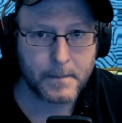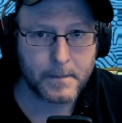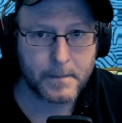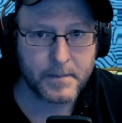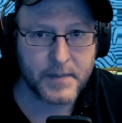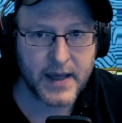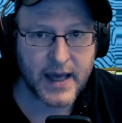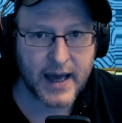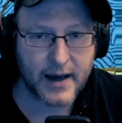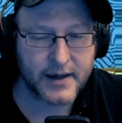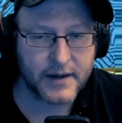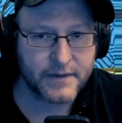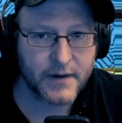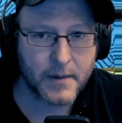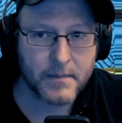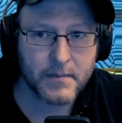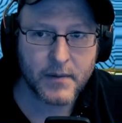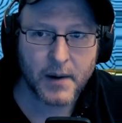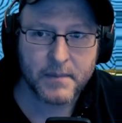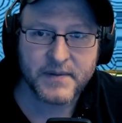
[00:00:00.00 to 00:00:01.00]
Yeah, and if
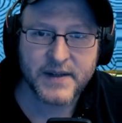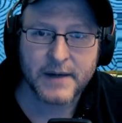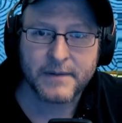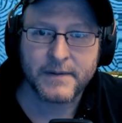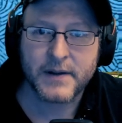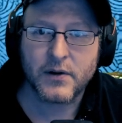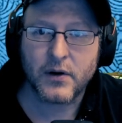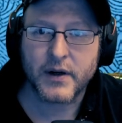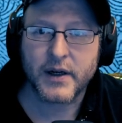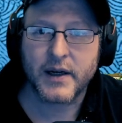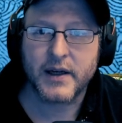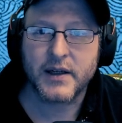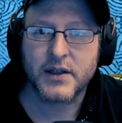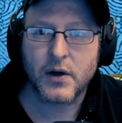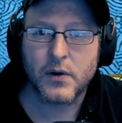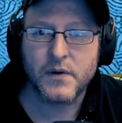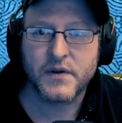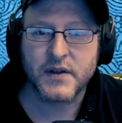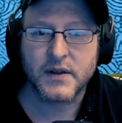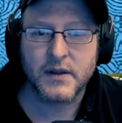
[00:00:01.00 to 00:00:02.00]
I'm, I'm definitely not going
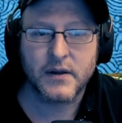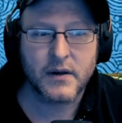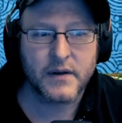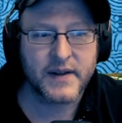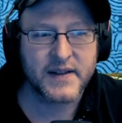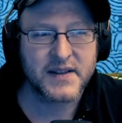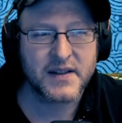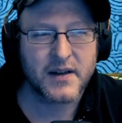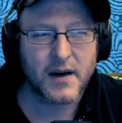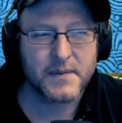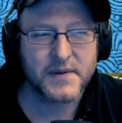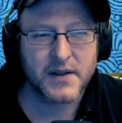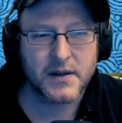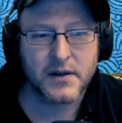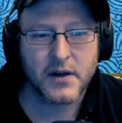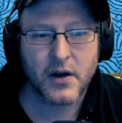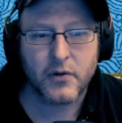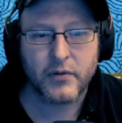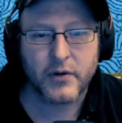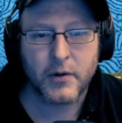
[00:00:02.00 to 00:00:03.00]
Gold's Allure this time, so
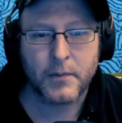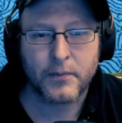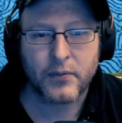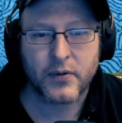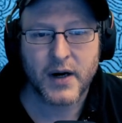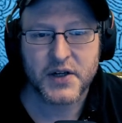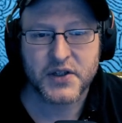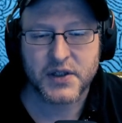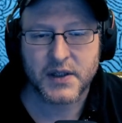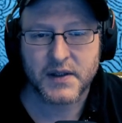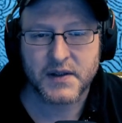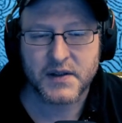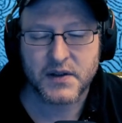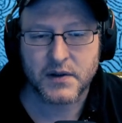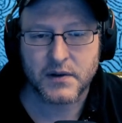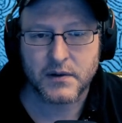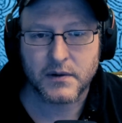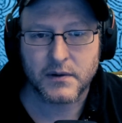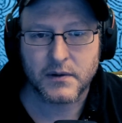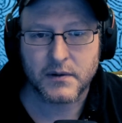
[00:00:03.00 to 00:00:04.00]
no real pressure
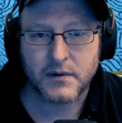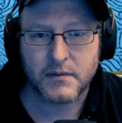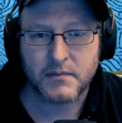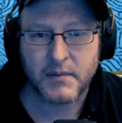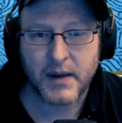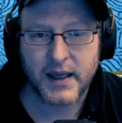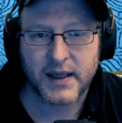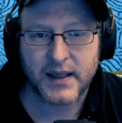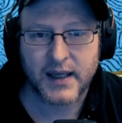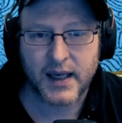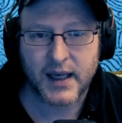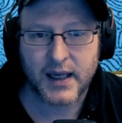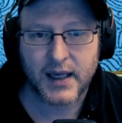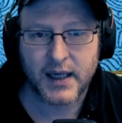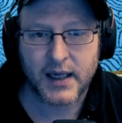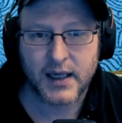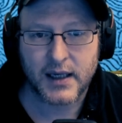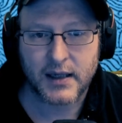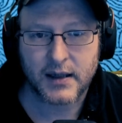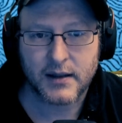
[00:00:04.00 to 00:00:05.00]
to make
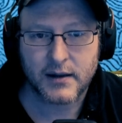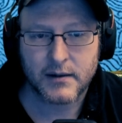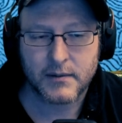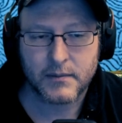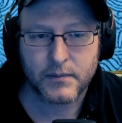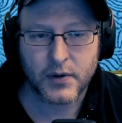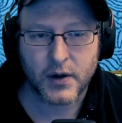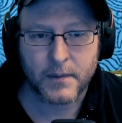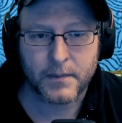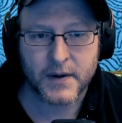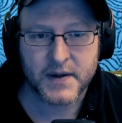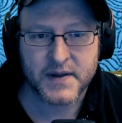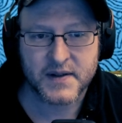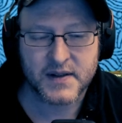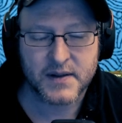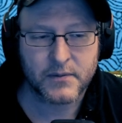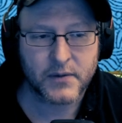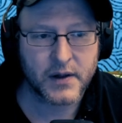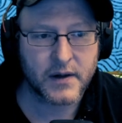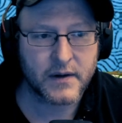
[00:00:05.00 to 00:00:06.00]
a, put a
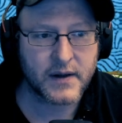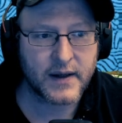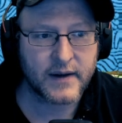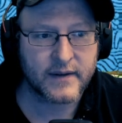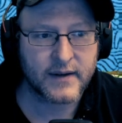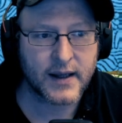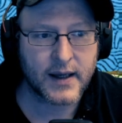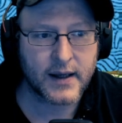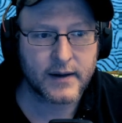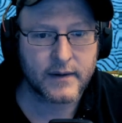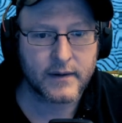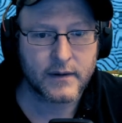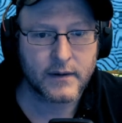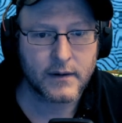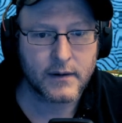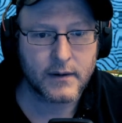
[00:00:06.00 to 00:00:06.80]
presence in one of these lands.